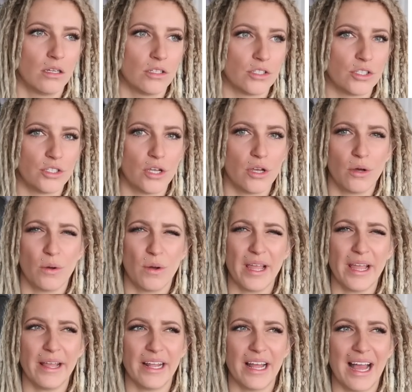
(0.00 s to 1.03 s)
So
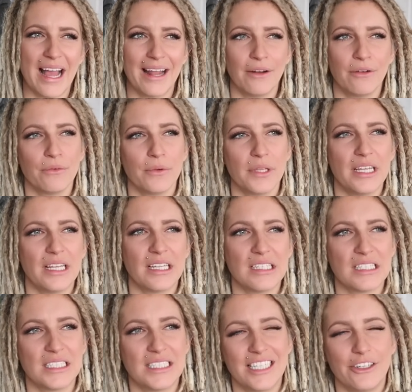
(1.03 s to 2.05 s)
it, I don't really
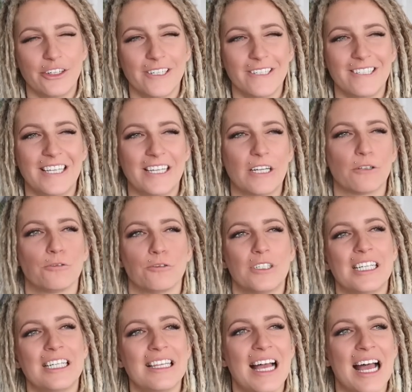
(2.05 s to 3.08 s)
consider it like a
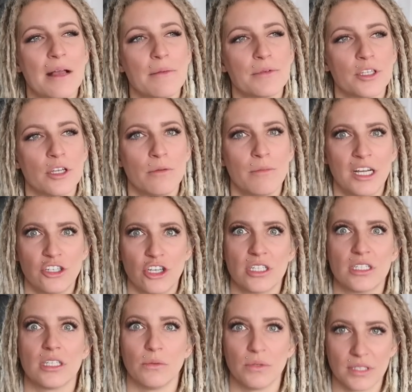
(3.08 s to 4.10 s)
relapse so much
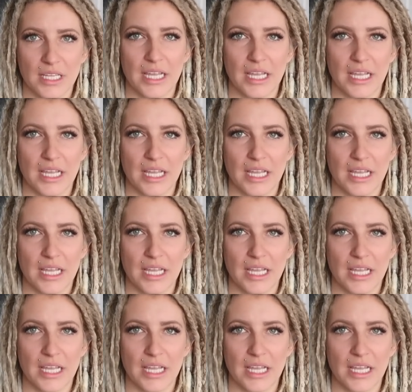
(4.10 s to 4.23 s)
as it was